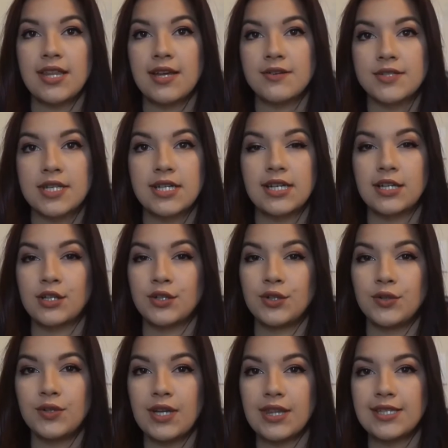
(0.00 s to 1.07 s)
that I was going to
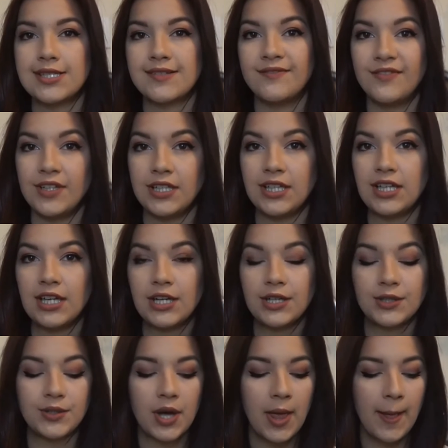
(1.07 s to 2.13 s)
include in this
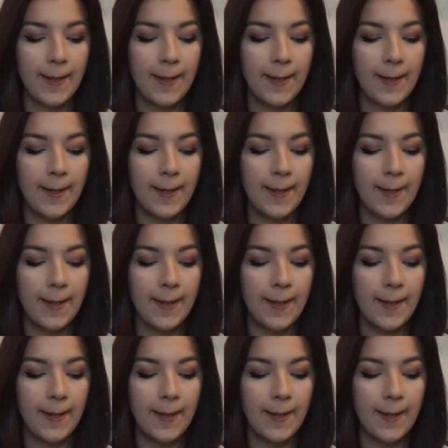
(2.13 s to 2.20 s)
video.